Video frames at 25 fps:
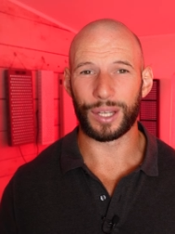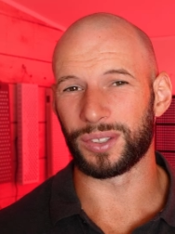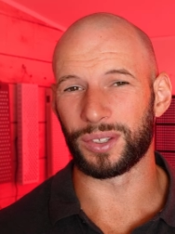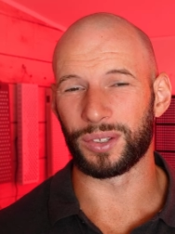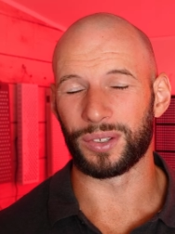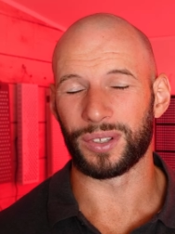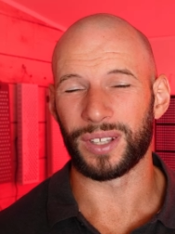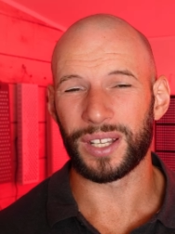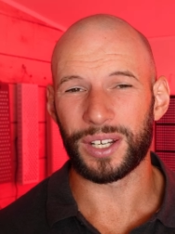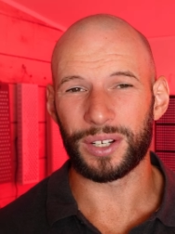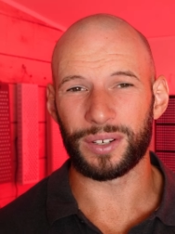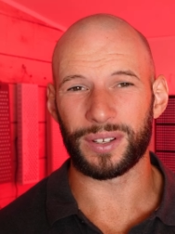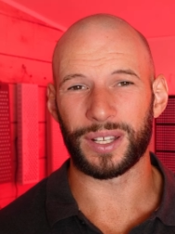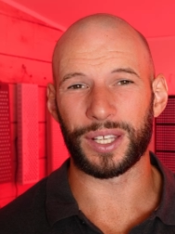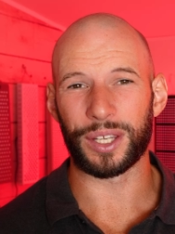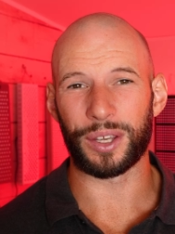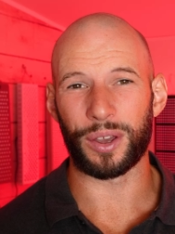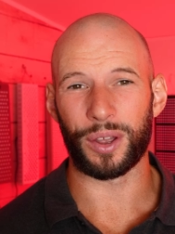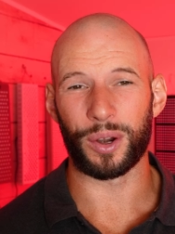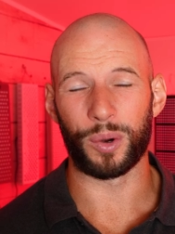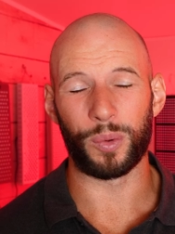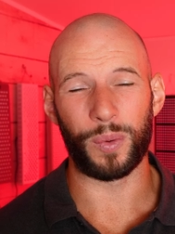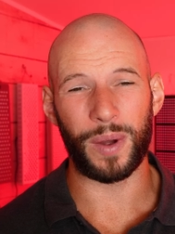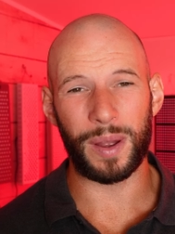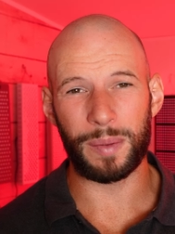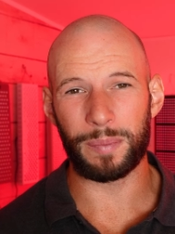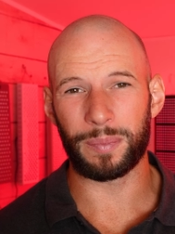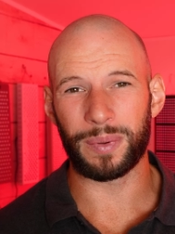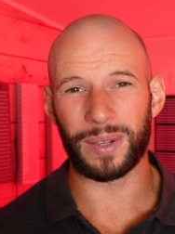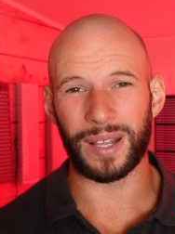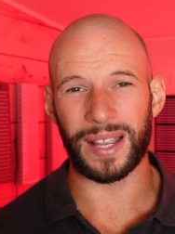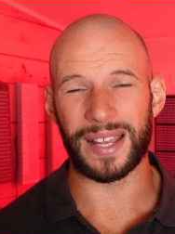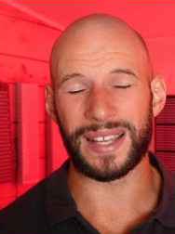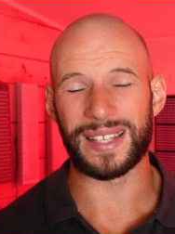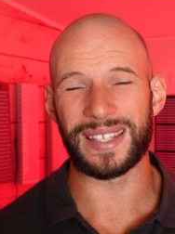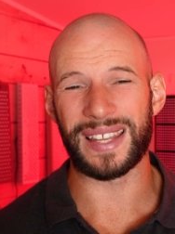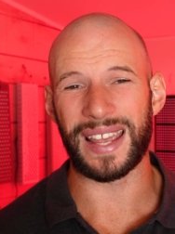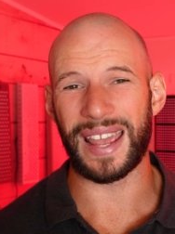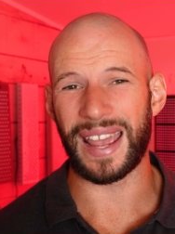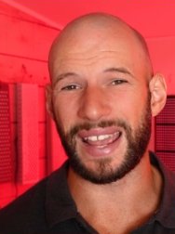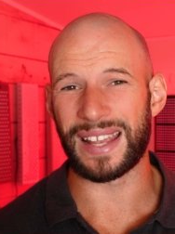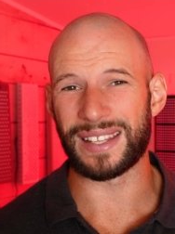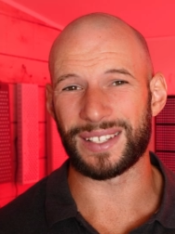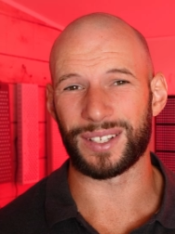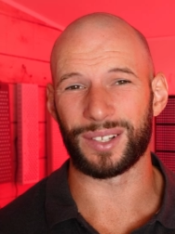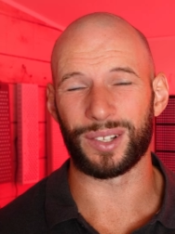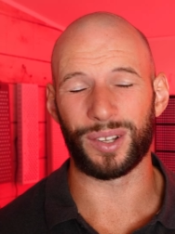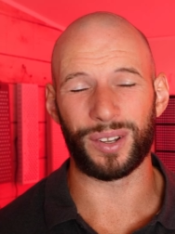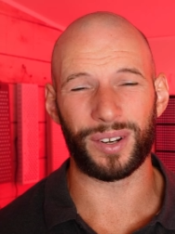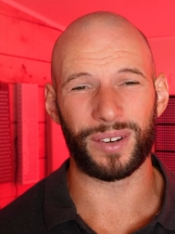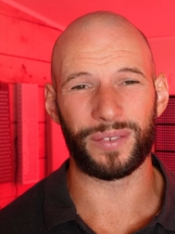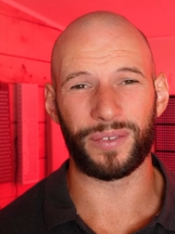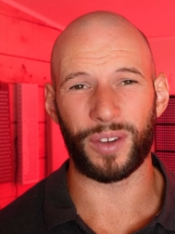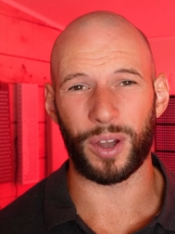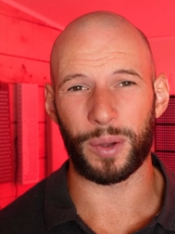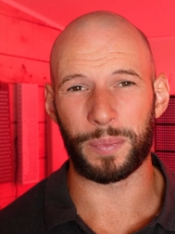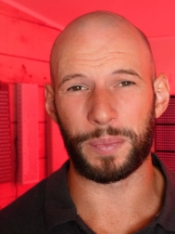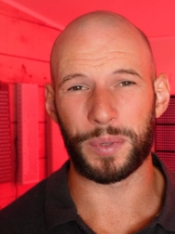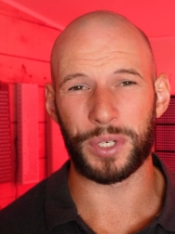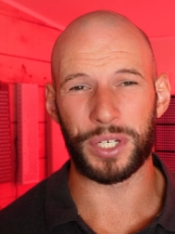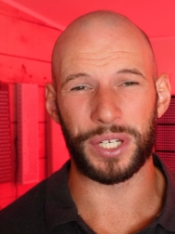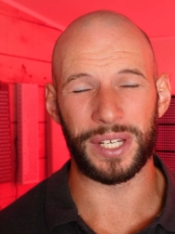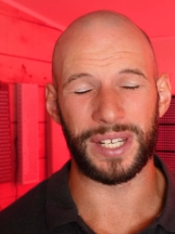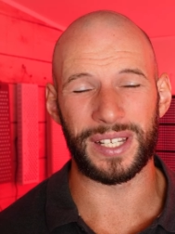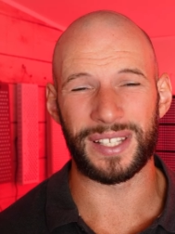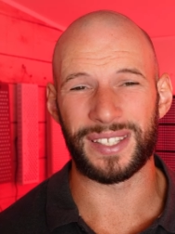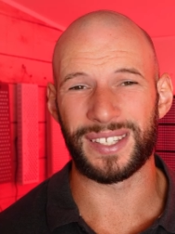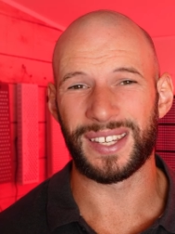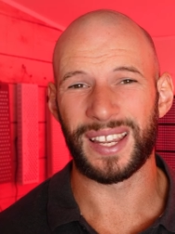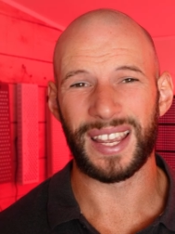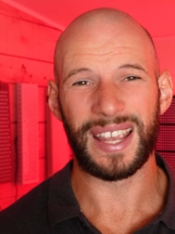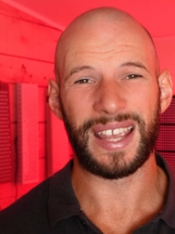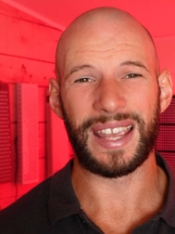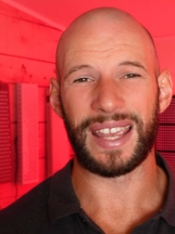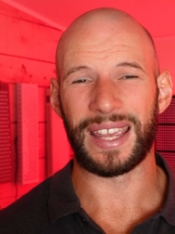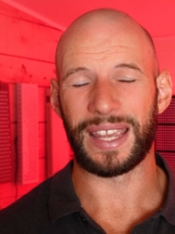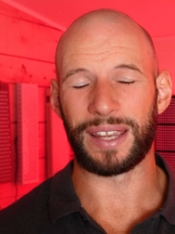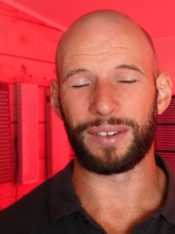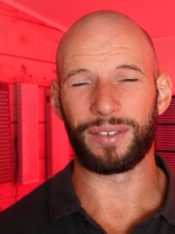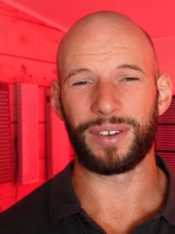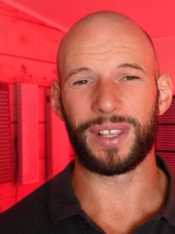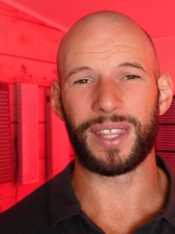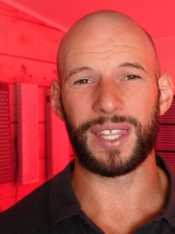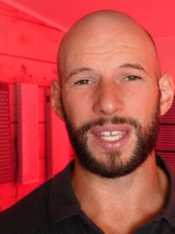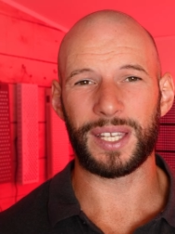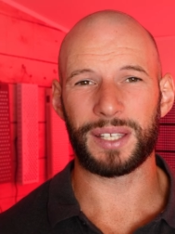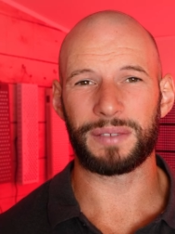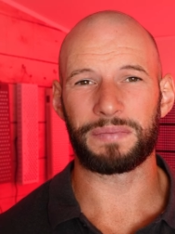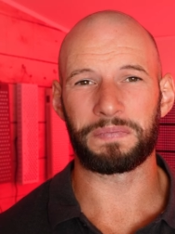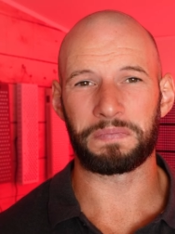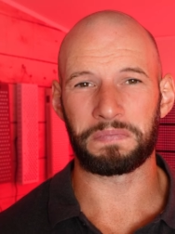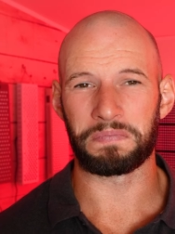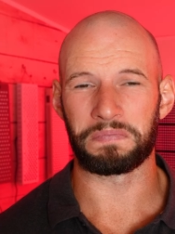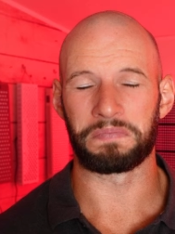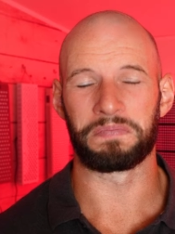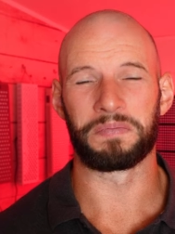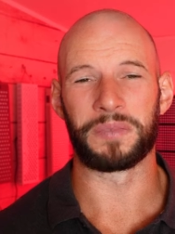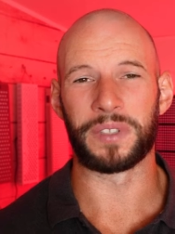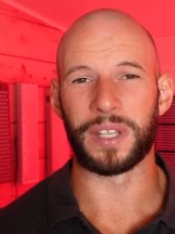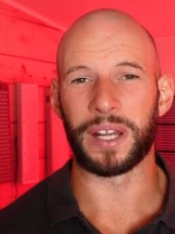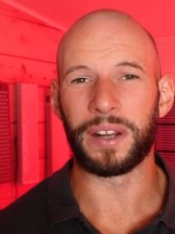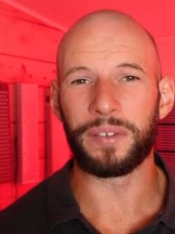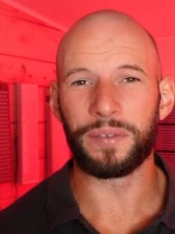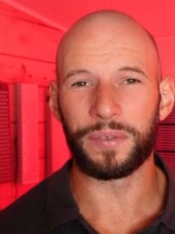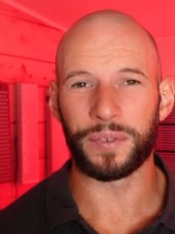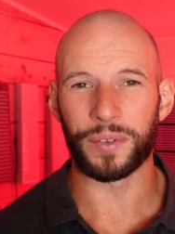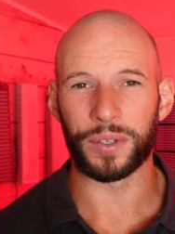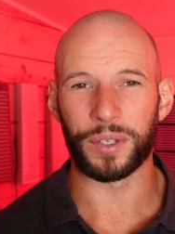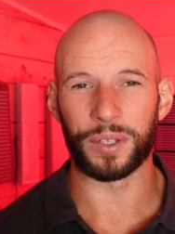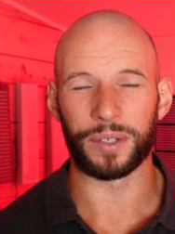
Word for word: You literally go to one place, it has a lot of options, everything's done for